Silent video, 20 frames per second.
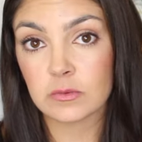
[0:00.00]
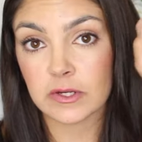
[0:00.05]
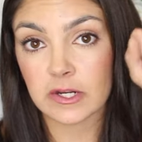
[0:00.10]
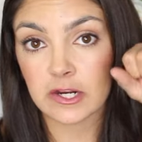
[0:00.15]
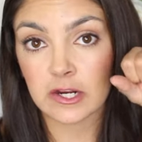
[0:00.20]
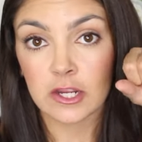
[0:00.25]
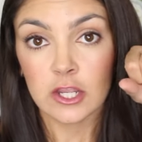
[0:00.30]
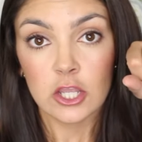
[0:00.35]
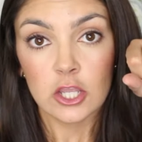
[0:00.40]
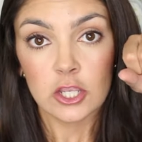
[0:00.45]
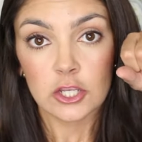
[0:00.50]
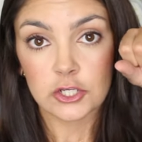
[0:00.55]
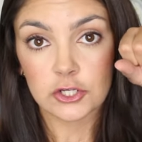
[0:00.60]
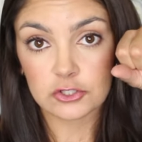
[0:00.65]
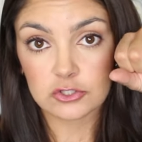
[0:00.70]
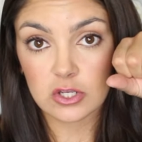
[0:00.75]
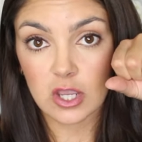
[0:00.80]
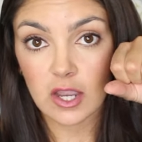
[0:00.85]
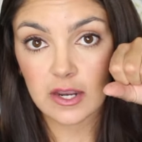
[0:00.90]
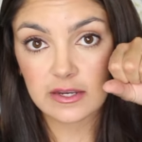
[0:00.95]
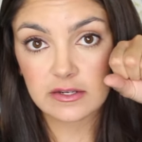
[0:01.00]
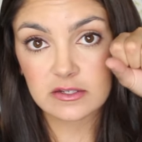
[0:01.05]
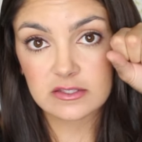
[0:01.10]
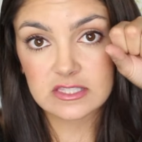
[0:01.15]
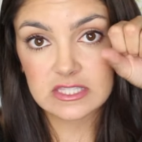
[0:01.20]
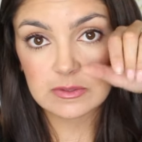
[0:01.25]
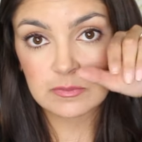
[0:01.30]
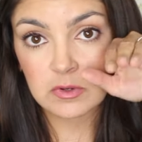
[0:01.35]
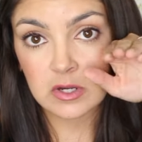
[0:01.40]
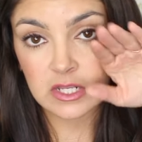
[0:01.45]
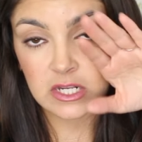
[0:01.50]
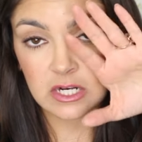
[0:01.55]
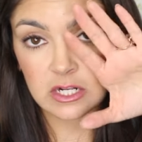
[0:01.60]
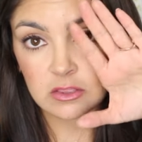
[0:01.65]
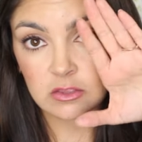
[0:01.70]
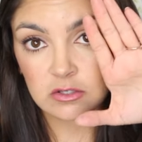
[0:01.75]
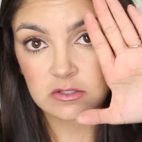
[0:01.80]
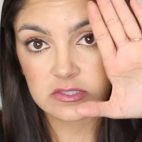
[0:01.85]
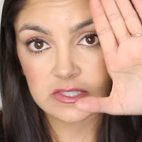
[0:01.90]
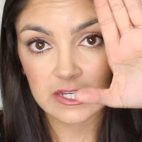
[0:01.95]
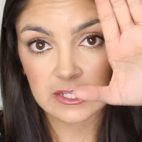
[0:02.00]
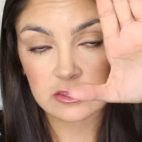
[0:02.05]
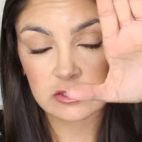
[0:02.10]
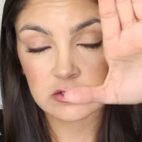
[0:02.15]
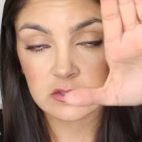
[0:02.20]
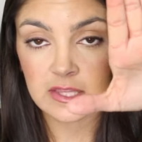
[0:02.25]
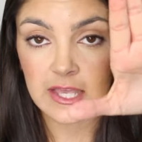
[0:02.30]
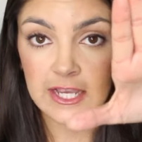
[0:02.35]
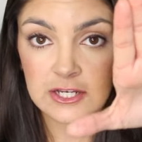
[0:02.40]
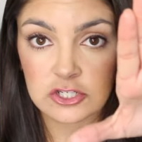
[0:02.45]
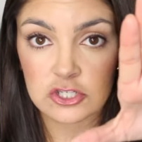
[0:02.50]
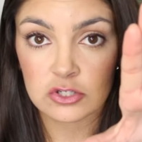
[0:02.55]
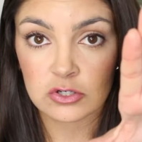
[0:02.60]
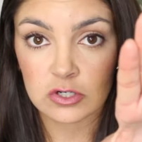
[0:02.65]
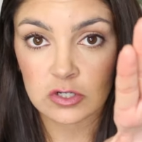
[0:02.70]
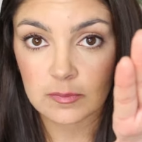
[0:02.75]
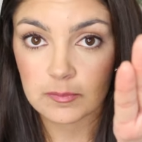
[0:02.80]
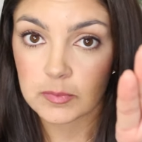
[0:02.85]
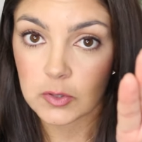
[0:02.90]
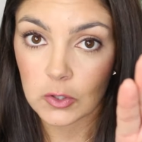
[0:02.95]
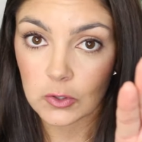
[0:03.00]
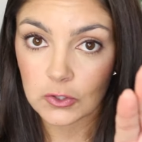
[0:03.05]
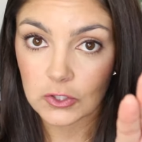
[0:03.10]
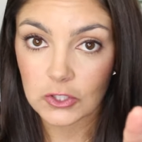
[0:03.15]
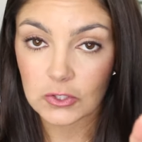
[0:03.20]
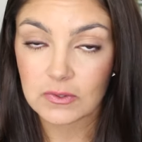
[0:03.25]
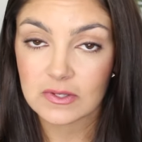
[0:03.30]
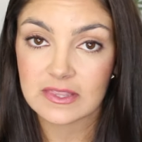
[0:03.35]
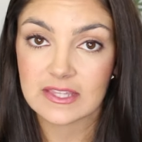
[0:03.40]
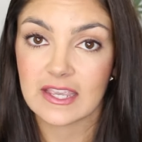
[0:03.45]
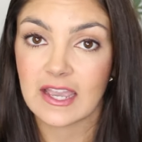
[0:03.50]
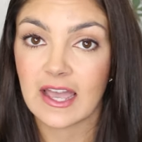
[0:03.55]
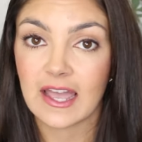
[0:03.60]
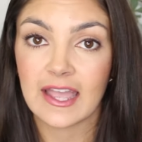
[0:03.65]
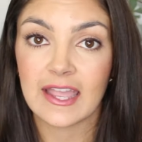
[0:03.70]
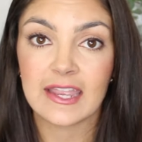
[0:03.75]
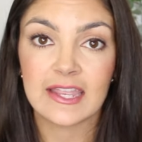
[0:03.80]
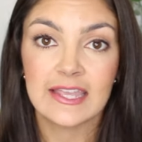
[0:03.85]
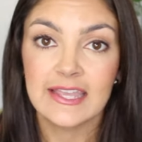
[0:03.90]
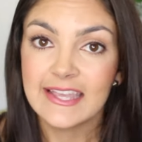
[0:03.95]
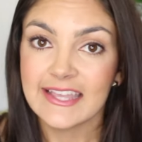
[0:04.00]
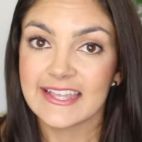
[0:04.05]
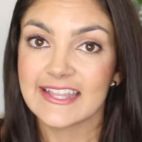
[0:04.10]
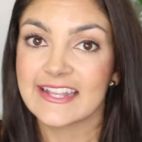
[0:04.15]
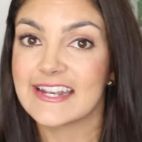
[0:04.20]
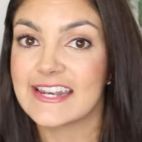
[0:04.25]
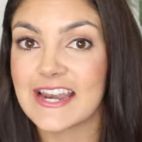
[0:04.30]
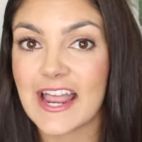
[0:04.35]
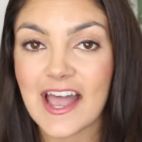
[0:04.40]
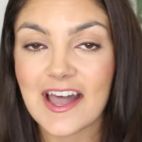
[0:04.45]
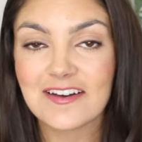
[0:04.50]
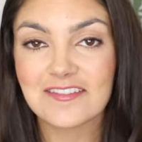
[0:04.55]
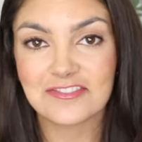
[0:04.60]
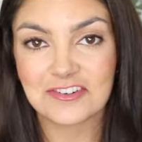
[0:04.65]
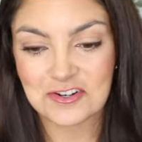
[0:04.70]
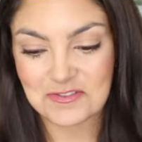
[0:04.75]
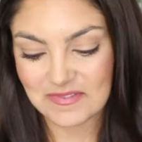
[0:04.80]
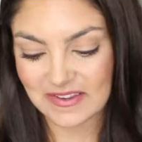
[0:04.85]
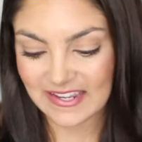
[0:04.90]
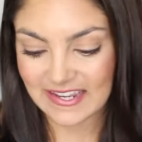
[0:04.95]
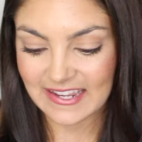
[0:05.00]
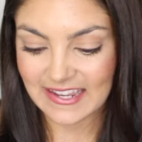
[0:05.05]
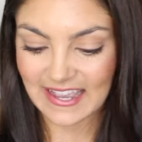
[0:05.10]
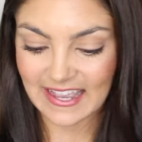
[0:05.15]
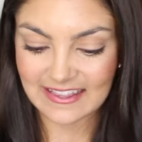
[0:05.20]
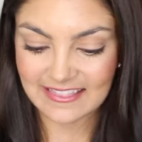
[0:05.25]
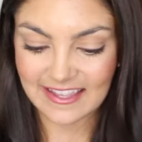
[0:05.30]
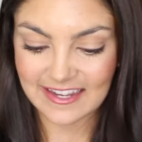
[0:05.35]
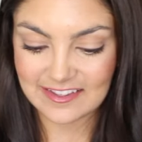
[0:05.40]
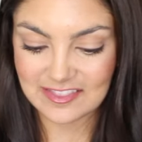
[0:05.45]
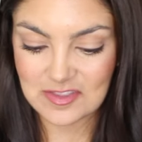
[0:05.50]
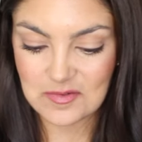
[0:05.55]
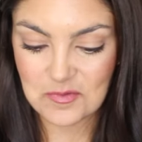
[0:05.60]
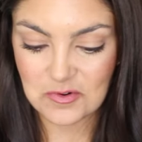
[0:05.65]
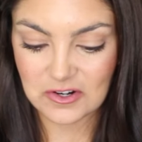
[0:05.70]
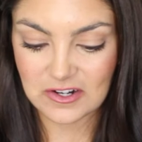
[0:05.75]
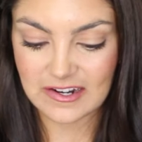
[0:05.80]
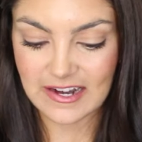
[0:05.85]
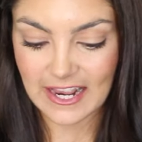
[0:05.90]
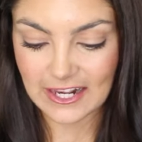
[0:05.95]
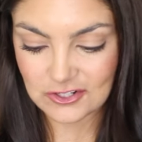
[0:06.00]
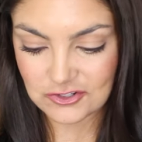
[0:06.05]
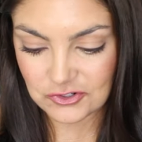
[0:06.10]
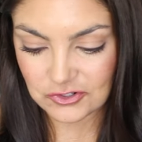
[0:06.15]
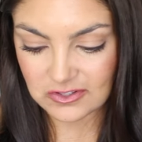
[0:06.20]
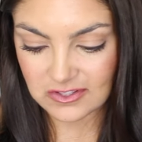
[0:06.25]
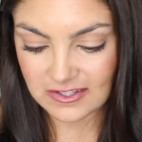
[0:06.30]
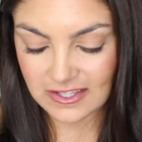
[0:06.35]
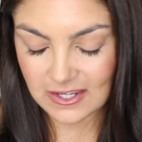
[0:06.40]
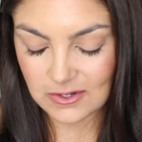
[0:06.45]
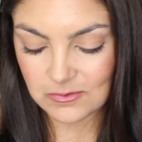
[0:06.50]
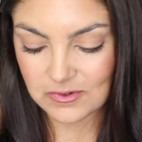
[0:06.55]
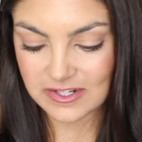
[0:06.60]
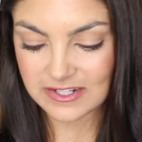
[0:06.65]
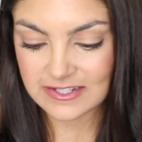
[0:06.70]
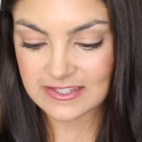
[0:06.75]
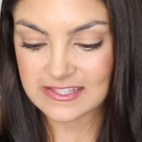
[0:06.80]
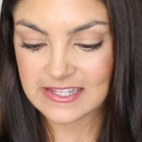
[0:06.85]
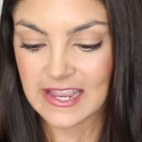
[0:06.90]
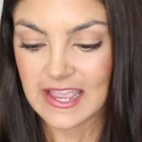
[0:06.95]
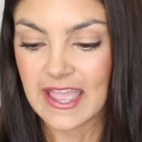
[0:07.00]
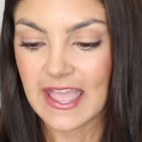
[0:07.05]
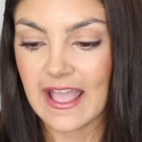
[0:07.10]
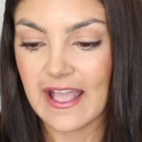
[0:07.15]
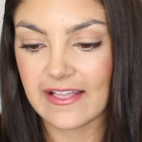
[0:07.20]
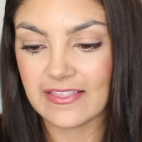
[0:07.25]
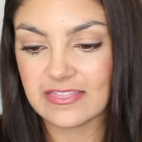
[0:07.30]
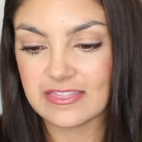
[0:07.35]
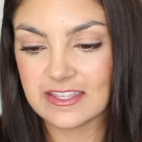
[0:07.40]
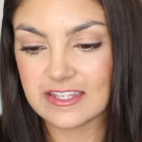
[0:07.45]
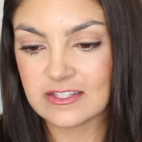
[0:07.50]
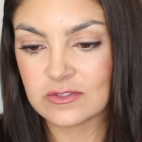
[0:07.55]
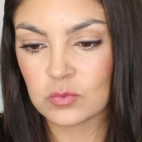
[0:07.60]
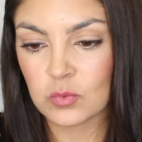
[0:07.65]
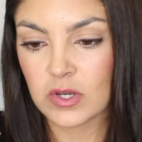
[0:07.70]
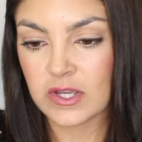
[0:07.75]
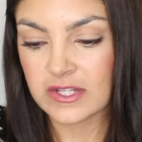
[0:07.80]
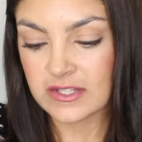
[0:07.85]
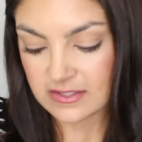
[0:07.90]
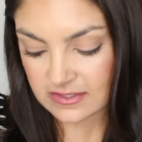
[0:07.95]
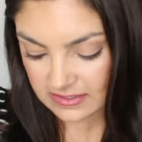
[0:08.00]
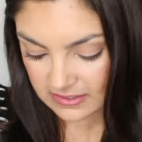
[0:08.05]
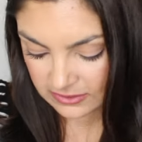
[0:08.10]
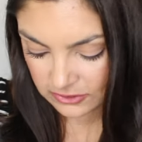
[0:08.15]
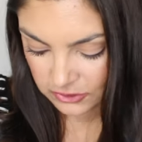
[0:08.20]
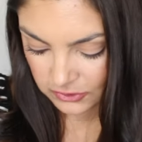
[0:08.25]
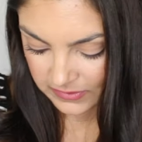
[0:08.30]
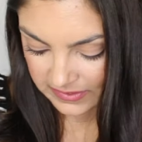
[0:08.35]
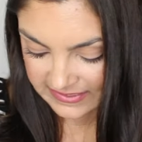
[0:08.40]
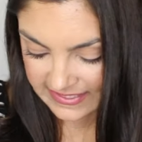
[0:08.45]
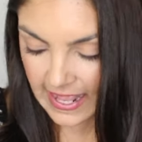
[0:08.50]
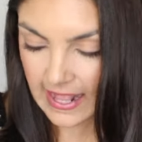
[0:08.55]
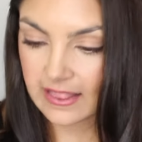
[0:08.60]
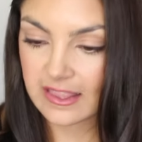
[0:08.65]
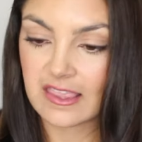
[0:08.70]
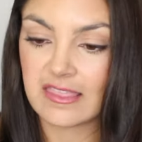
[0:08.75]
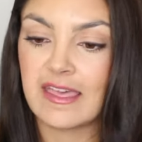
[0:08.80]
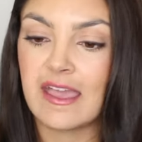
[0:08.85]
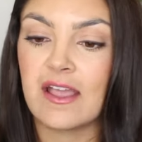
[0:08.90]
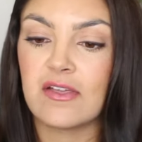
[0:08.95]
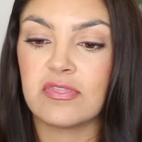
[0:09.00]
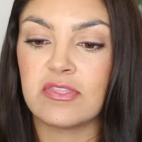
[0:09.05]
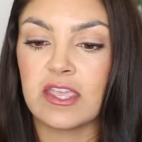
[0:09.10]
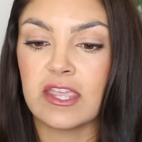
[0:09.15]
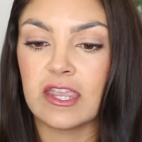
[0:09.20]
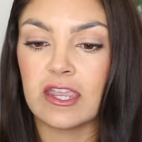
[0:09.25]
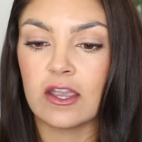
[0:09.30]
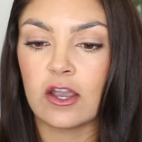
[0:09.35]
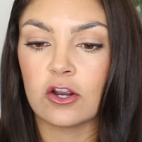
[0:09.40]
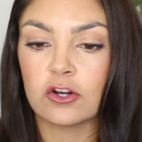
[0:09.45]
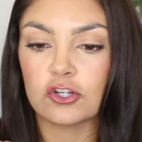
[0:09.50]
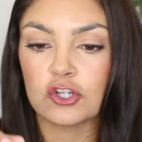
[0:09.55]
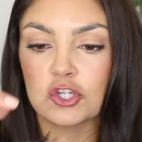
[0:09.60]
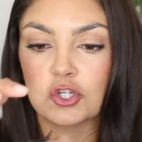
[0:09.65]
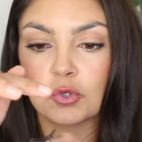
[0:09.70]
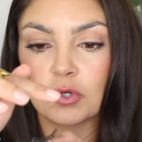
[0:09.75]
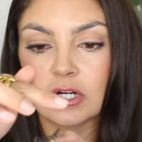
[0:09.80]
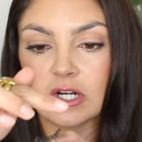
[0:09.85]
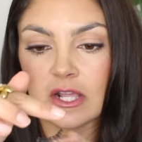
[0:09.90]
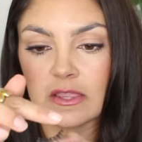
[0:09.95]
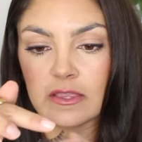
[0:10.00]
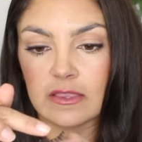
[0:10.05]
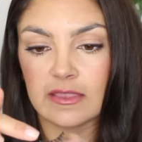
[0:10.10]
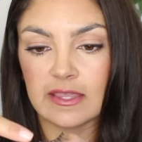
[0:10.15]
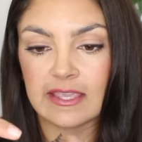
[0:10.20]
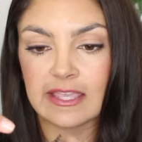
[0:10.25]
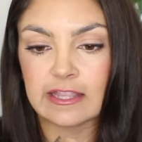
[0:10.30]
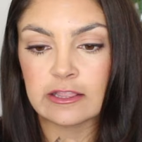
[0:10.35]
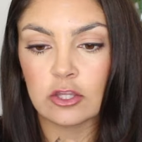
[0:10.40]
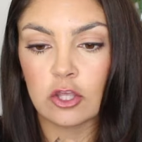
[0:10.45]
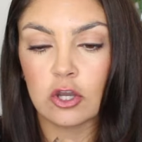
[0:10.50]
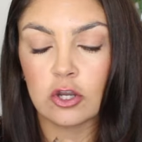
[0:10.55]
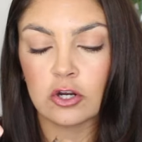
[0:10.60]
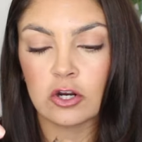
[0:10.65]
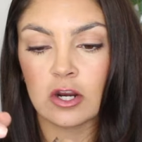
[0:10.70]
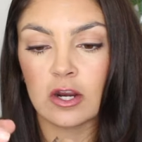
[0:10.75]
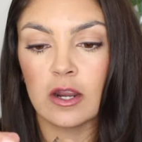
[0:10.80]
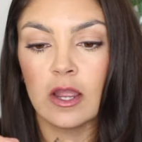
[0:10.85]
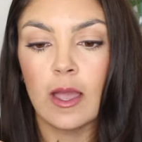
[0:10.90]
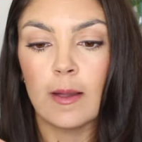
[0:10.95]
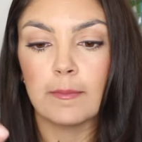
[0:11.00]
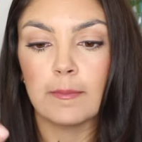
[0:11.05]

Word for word: where you're talking to someone and it looks like their lashes are gonna poke you in the eye. Not for me. I like the more natural looking ones and these ones do exactly that. They are short and then they get longer